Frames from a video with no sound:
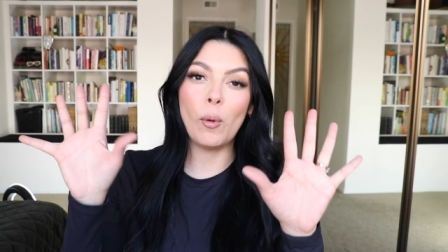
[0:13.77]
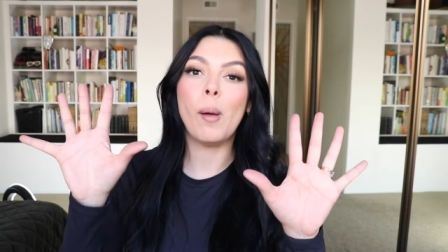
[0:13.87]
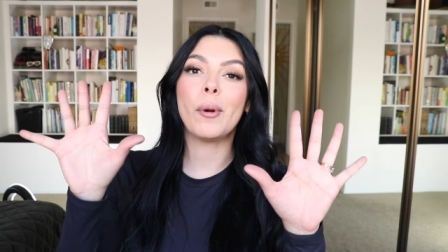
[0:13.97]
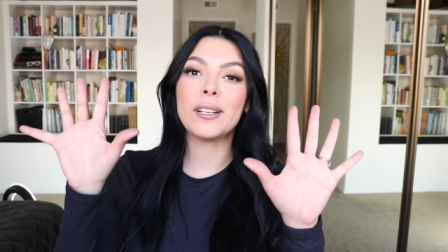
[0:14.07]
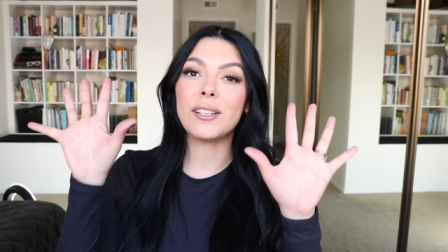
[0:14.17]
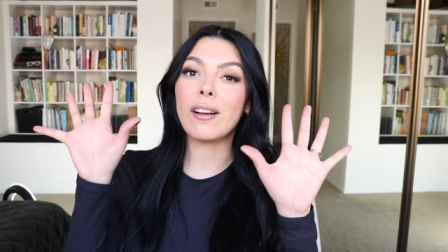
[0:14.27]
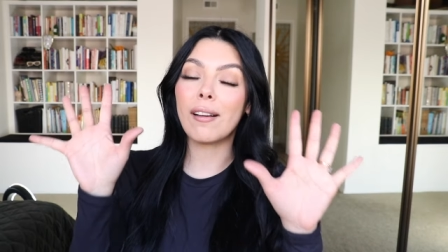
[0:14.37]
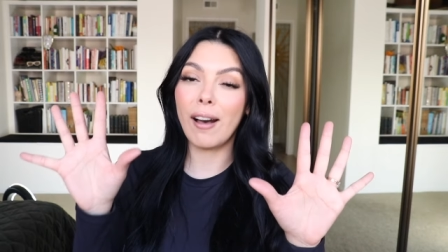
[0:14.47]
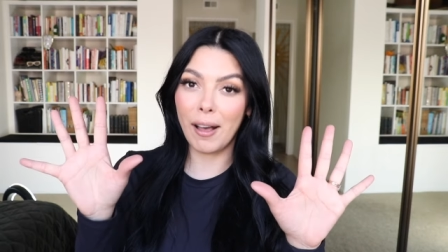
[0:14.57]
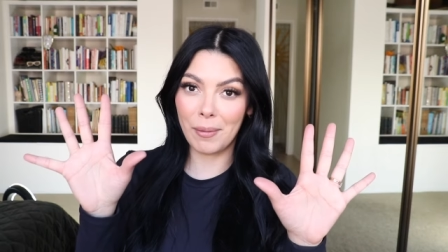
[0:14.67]

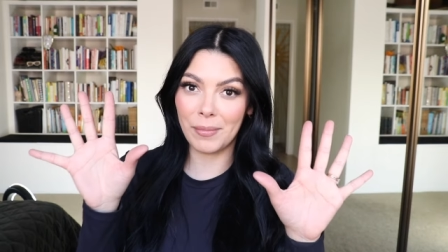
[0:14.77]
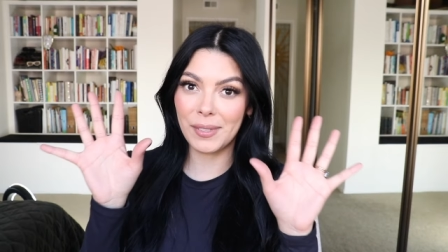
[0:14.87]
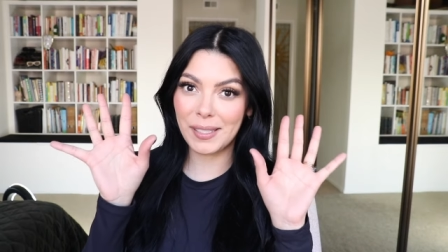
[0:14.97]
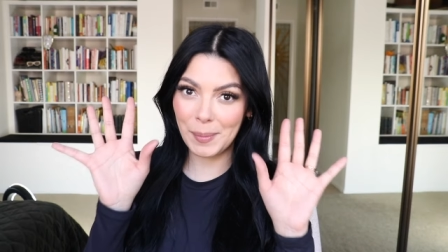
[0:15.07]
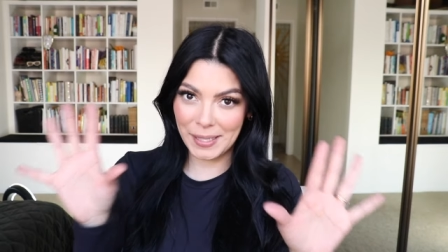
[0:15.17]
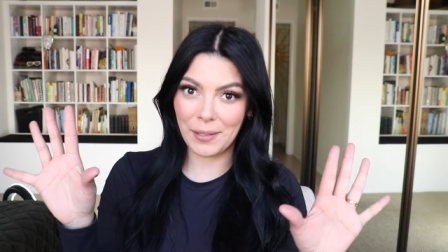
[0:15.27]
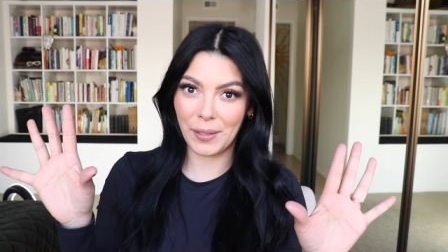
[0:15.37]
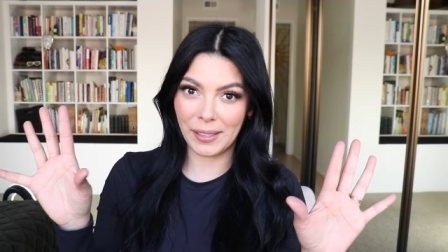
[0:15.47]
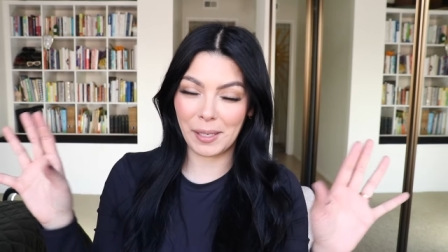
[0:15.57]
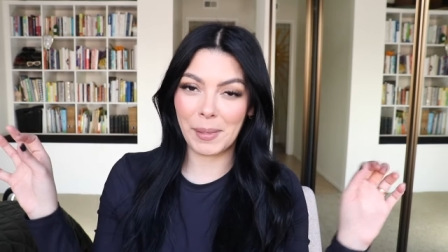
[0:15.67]
Walmart.com
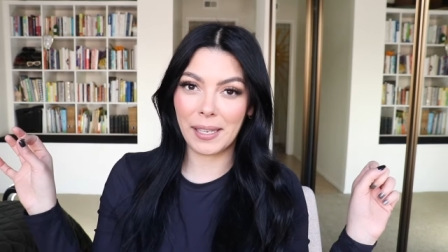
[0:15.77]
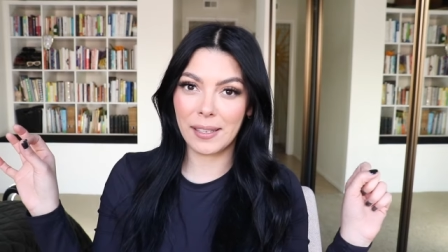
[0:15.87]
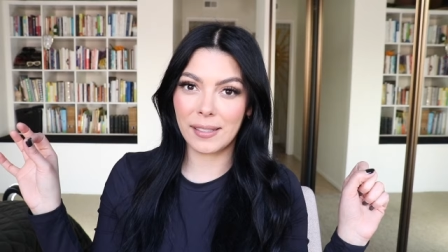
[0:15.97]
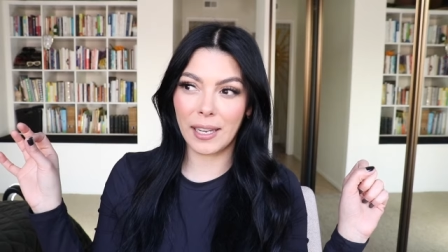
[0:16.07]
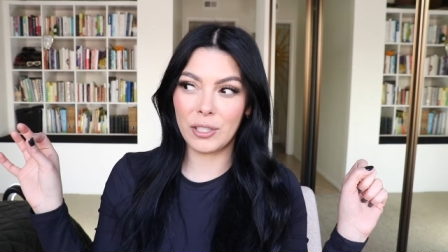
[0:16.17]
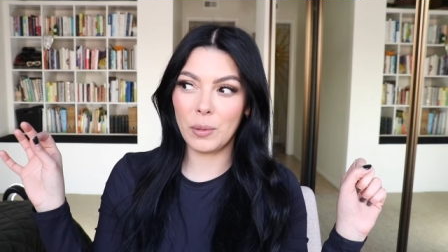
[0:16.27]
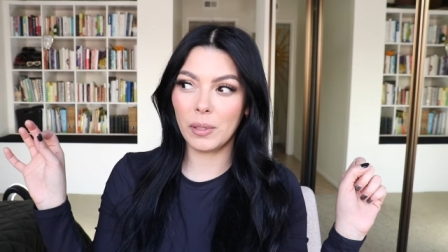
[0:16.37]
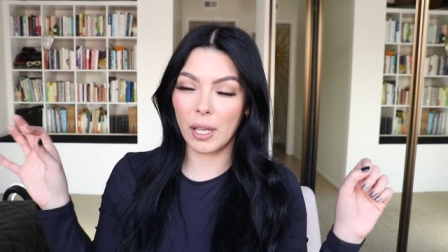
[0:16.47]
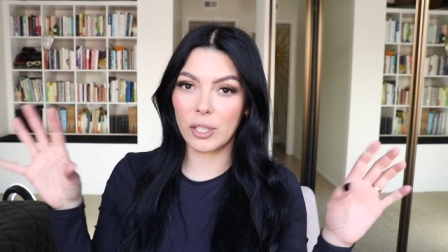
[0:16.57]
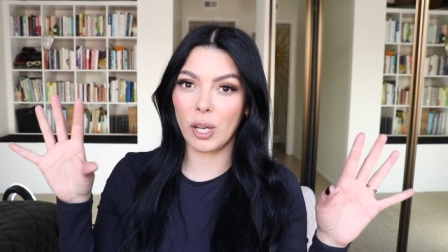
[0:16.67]
specifically, because I do a
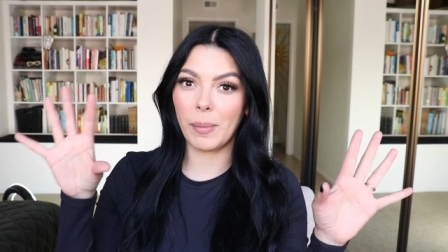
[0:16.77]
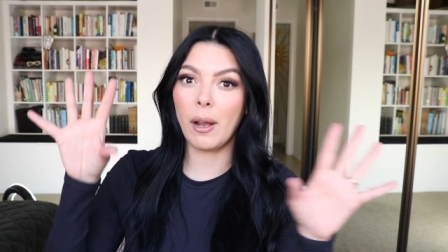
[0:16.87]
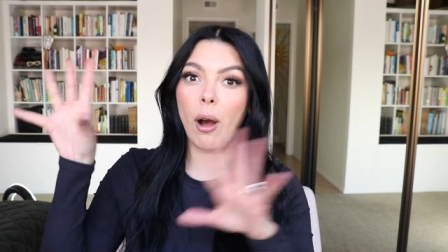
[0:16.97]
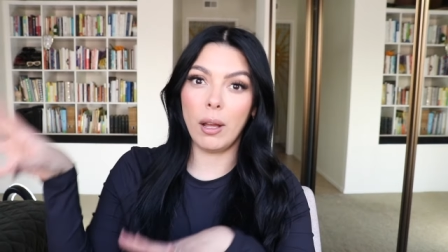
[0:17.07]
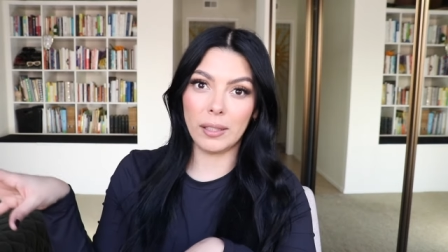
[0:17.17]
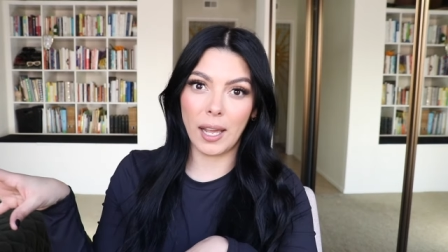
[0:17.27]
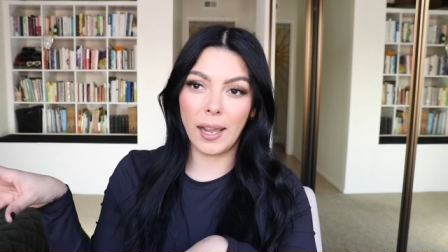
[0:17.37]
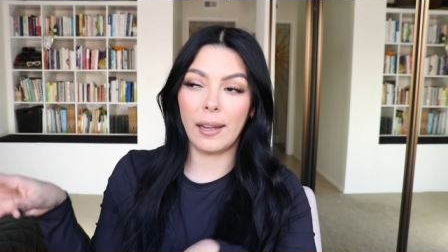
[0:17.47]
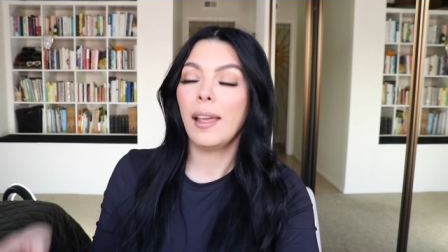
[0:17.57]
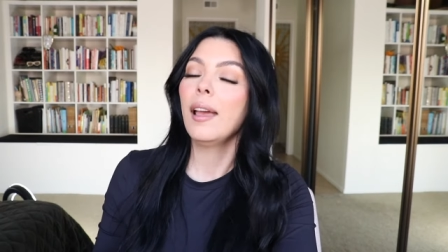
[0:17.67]
lot of shopping online,